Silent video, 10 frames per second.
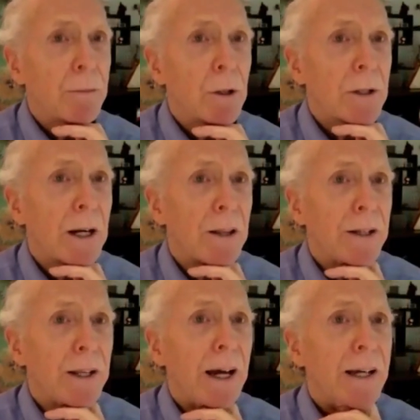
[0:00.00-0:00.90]
you take milk
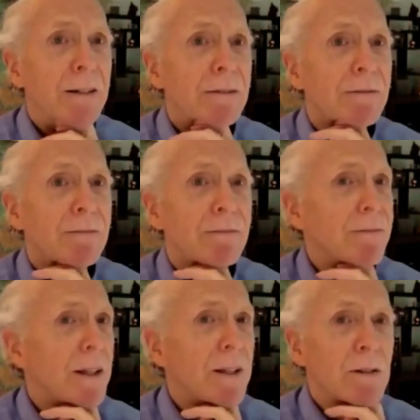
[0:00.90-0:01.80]
out of the diet
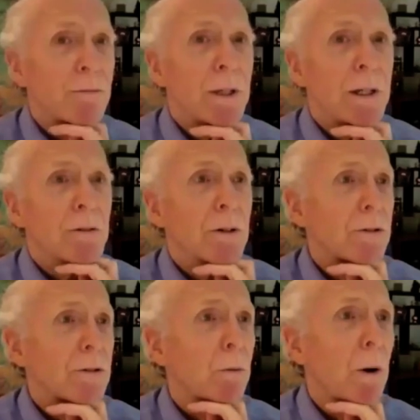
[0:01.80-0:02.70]
and the
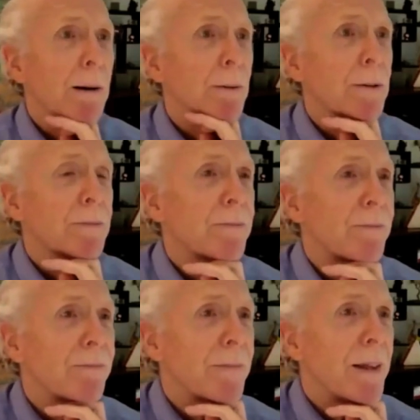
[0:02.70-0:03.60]
spleen starts to wobble.
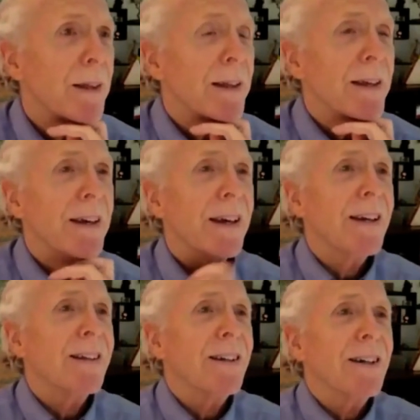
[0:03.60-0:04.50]

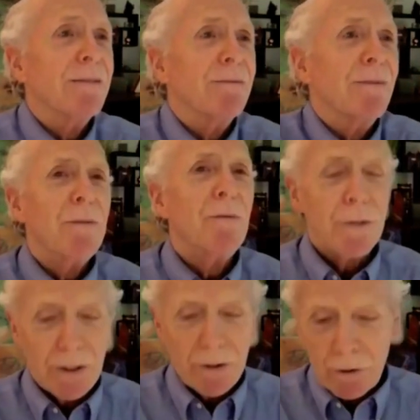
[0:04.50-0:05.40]
And it's a
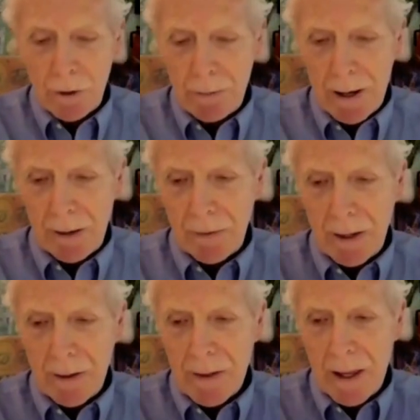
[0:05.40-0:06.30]
very interesting story
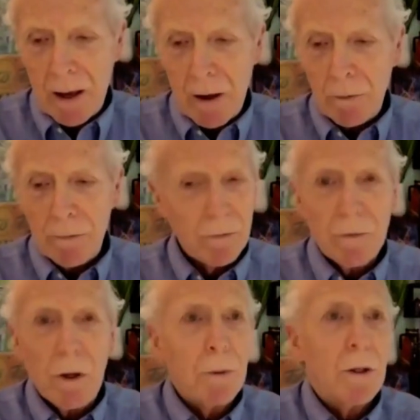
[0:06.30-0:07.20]
about how
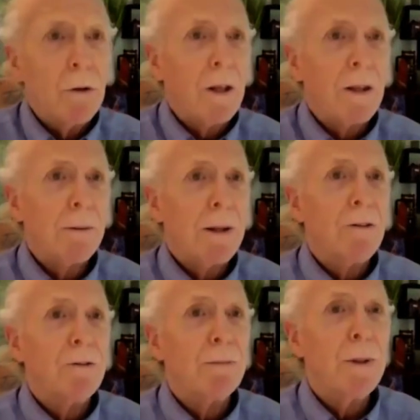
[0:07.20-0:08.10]
no one knows
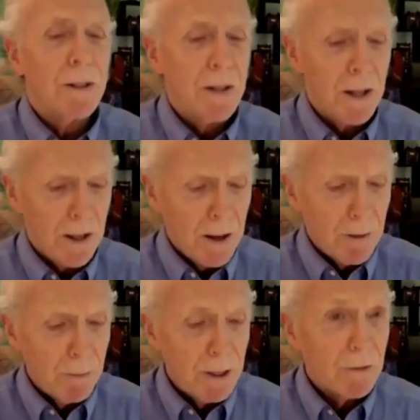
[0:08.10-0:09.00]
anything about the spleen.
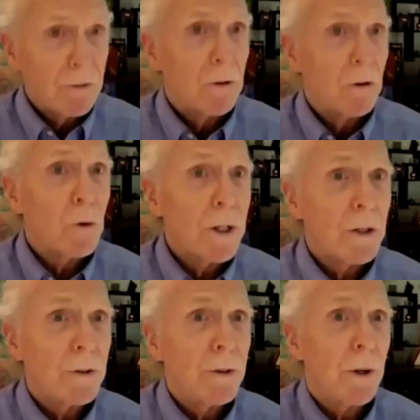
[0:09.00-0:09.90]
But it's
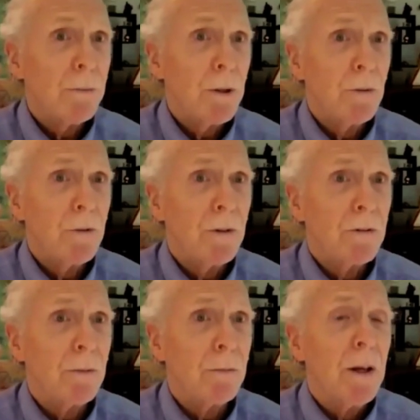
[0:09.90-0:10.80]
critical to our
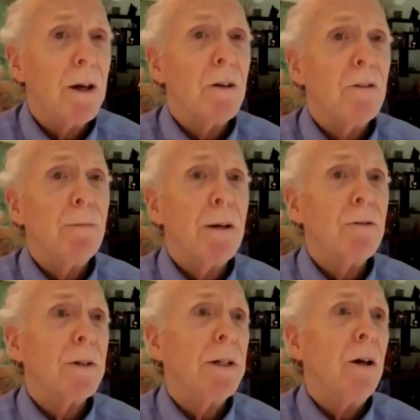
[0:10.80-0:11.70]
immune system,
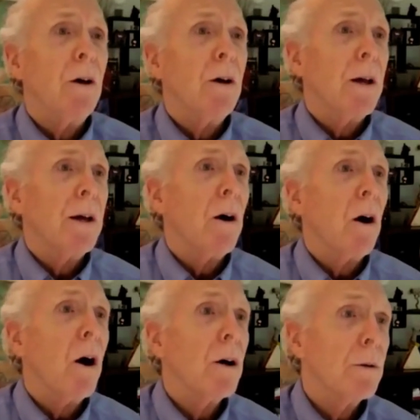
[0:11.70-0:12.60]
especially
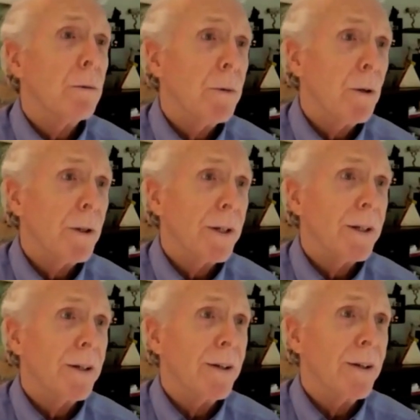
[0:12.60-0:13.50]

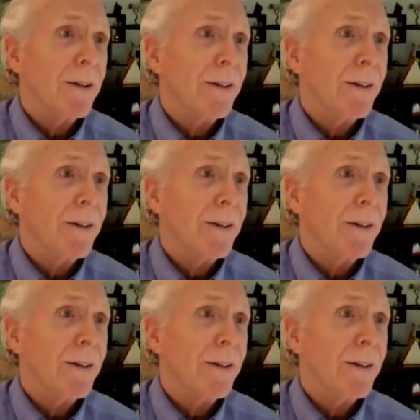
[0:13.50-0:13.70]
autoimmunity.